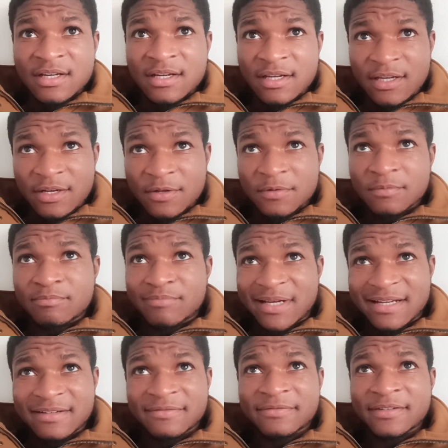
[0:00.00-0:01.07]
you know,
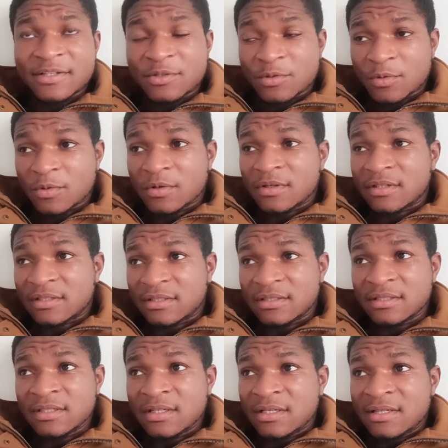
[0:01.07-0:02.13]
benefit or
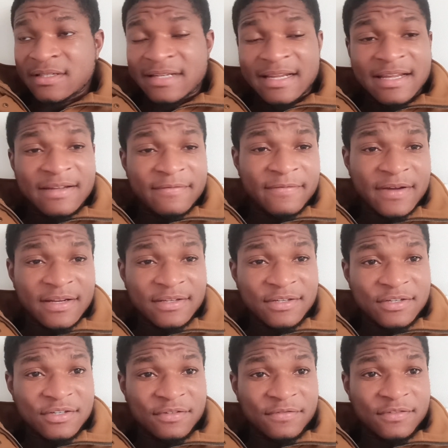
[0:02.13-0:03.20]
take
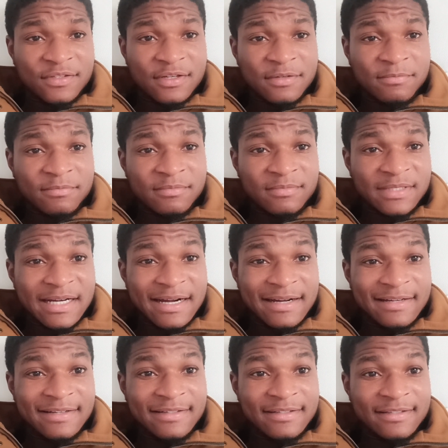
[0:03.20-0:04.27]
advantage of some
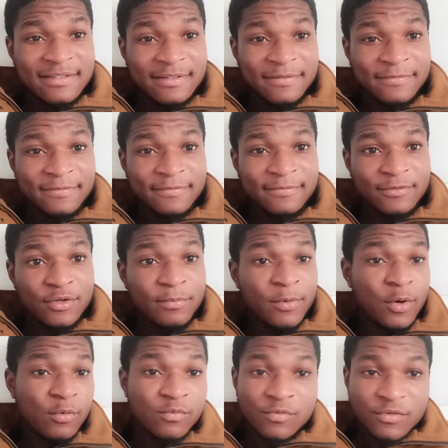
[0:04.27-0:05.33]
kinds of
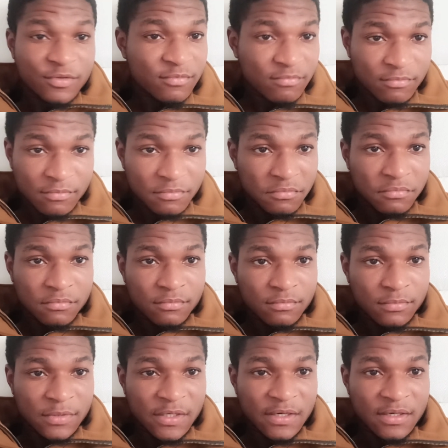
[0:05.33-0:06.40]
loopholes,
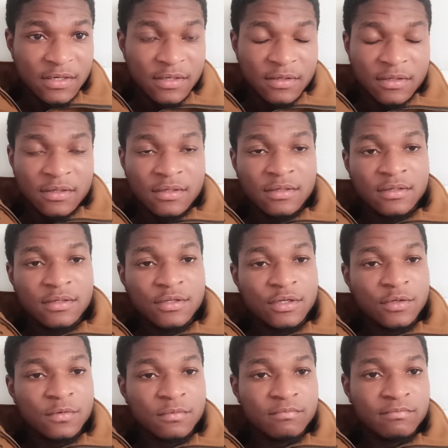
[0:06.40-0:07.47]
right?
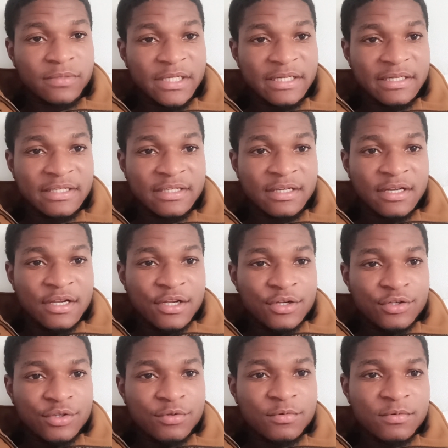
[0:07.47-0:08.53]
So please
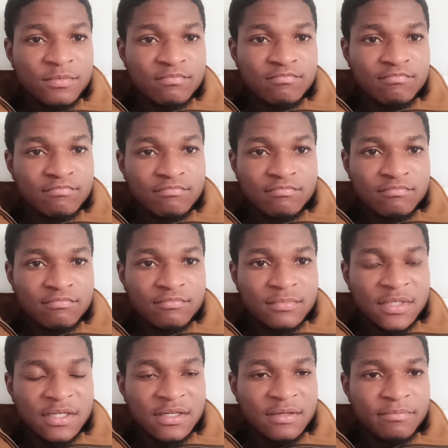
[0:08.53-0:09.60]
do
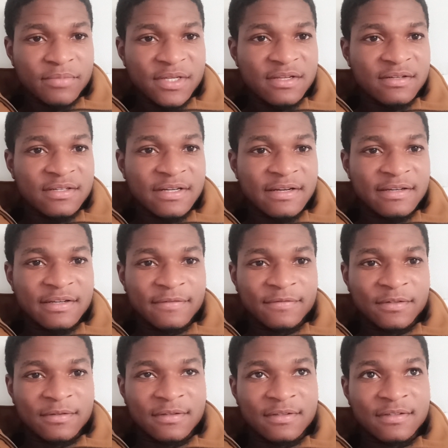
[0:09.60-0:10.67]
uh, be attentive
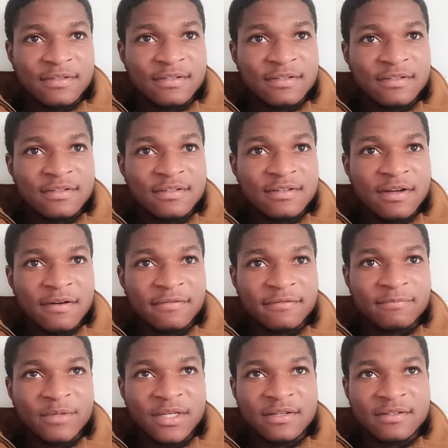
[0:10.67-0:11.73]
to this stuff
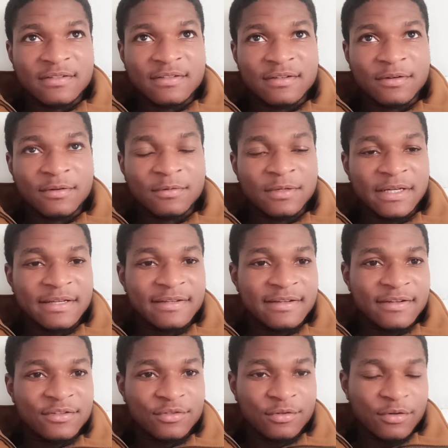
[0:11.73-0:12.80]
because the whole idea
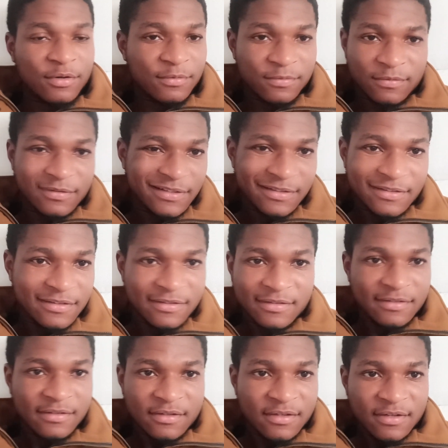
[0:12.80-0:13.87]
is growth.
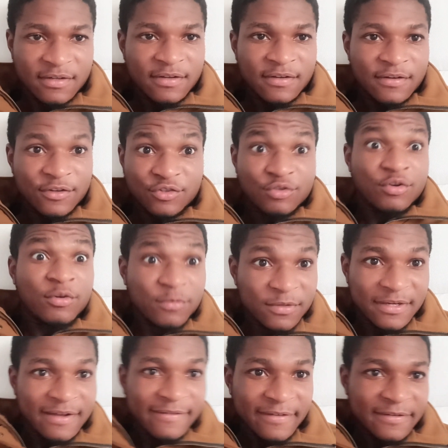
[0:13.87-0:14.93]
Let's, let's grow
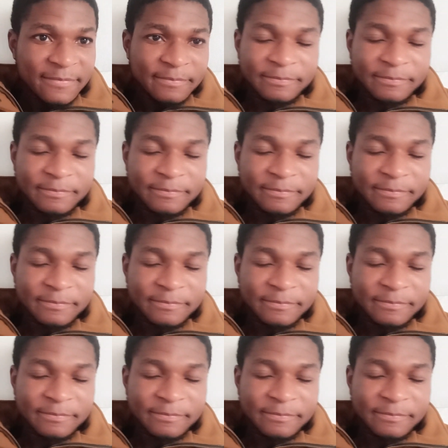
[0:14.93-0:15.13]
together.